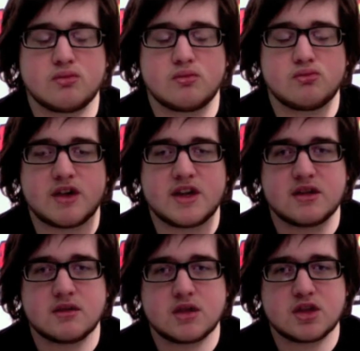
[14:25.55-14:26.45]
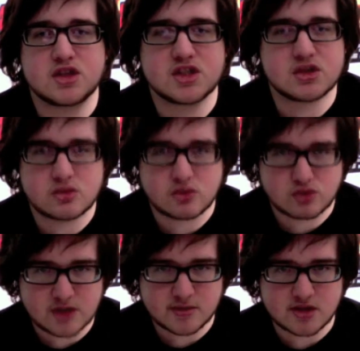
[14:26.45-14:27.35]
read digital
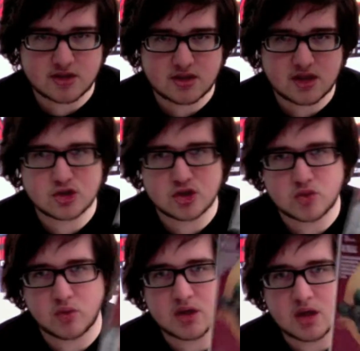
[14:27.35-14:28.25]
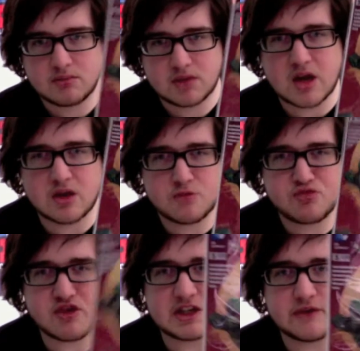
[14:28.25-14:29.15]
chapters, and they just want the
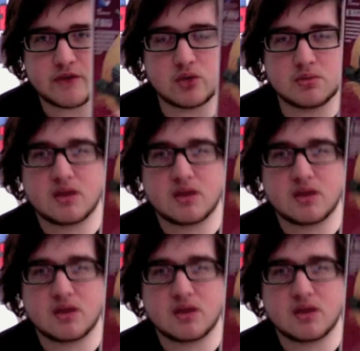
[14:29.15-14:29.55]
print form,